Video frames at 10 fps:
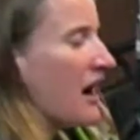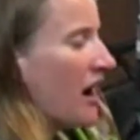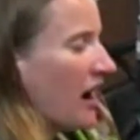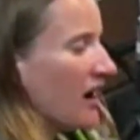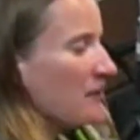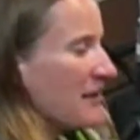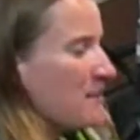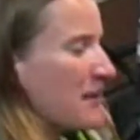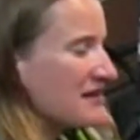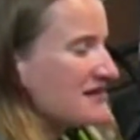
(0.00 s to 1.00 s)

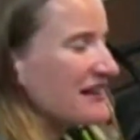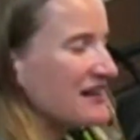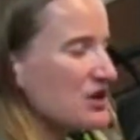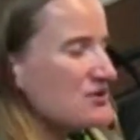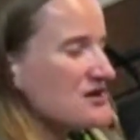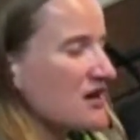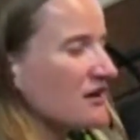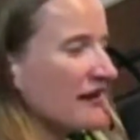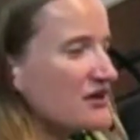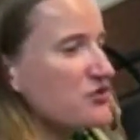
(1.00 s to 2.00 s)
It uses
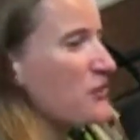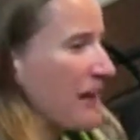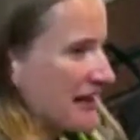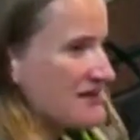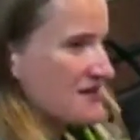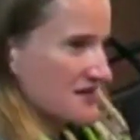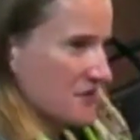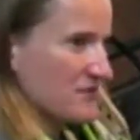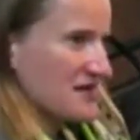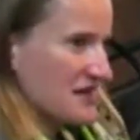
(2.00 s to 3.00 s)

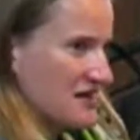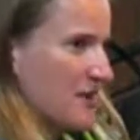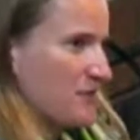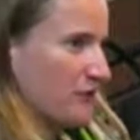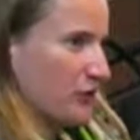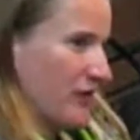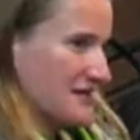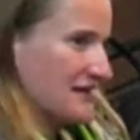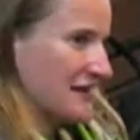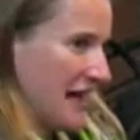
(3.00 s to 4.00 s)
electromagnetism to heat up the
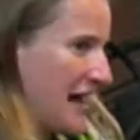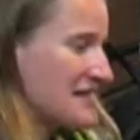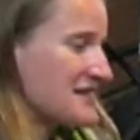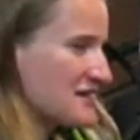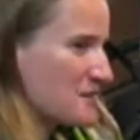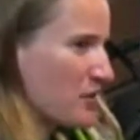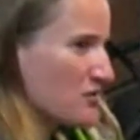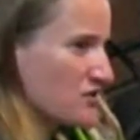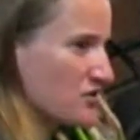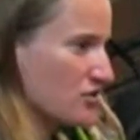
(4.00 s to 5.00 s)
fluorescent gas as
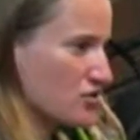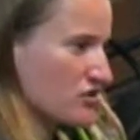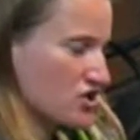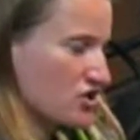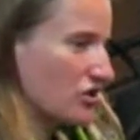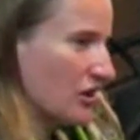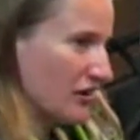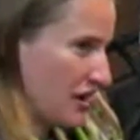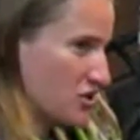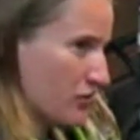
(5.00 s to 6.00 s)
opposed to a traditional
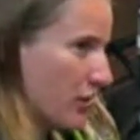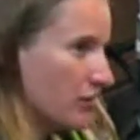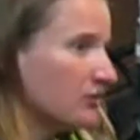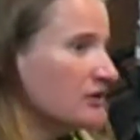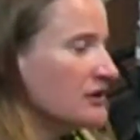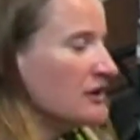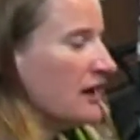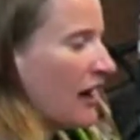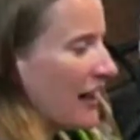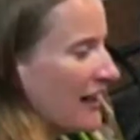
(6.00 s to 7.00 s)
electrode.
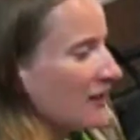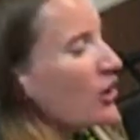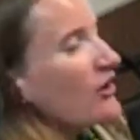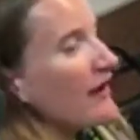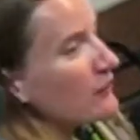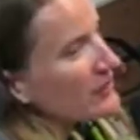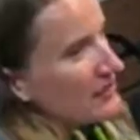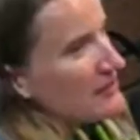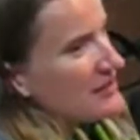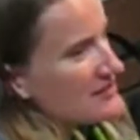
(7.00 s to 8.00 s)
And all that
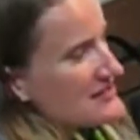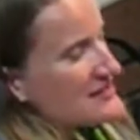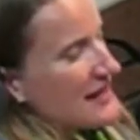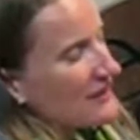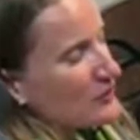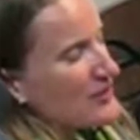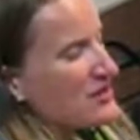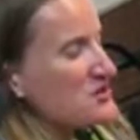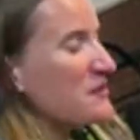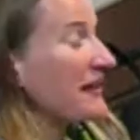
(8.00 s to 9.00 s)
really means is that we
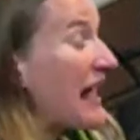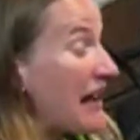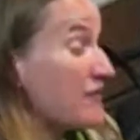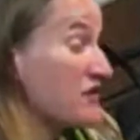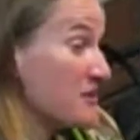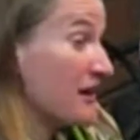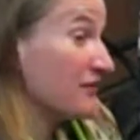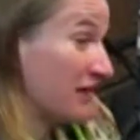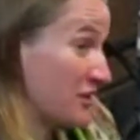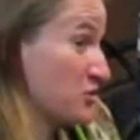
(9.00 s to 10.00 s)
use about half of the amount
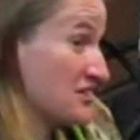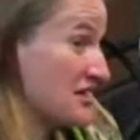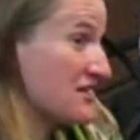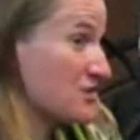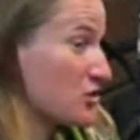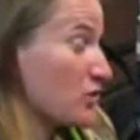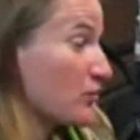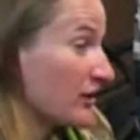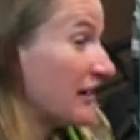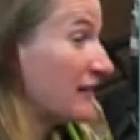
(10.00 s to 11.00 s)
of electricity, so they're
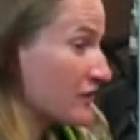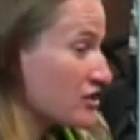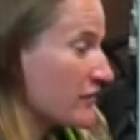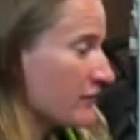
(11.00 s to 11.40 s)
really energy